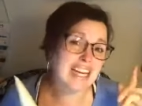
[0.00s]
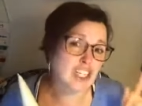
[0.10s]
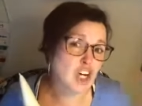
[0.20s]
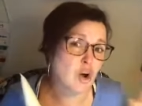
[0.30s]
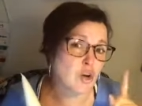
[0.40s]

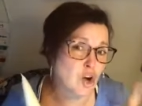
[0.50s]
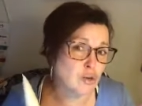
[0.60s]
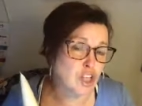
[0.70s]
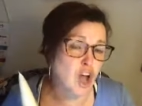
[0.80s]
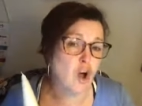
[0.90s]
and
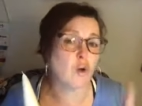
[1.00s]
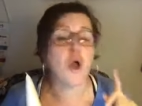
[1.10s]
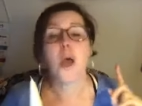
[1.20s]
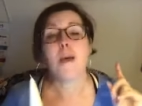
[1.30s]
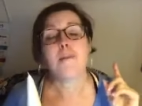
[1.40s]
Cocoa
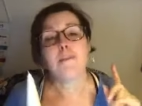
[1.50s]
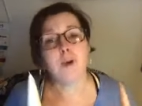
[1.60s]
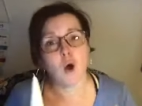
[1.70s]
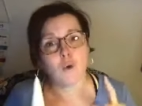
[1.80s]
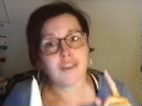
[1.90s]
Glow
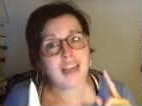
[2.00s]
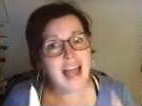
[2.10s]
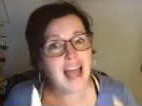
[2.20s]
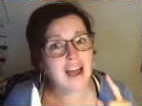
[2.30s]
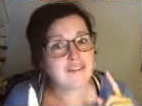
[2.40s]
both
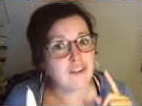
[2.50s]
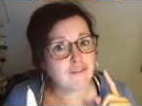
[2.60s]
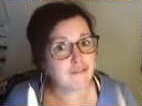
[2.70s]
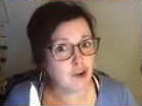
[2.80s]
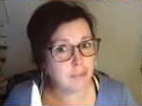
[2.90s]
have
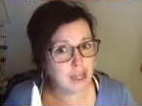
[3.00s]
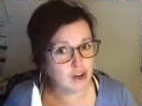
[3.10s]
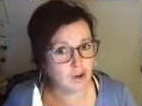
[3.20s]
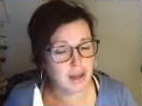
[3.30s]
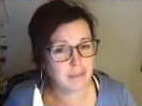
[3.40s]

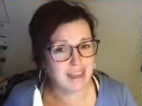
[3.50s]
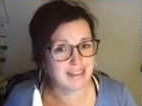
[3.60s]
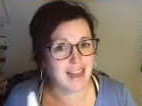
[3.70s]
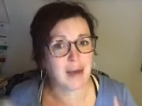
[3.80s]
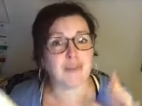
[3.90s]
firming cream
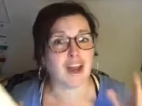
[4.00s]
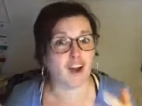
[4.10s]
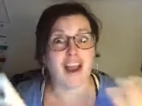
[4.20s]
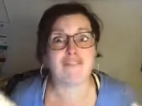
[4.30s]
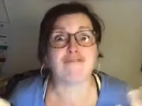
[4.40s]
in them.
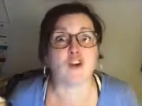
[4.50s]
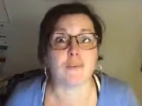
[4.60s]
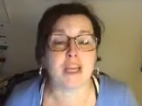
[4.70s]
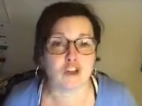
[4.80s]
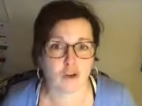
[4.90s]
They are a
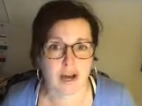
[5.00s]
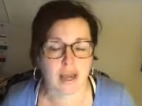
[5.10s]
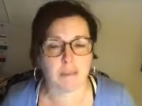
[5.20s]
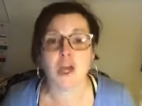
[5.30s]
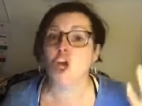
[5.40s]
firming
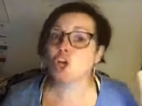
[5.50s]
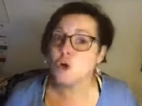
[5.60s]
cream.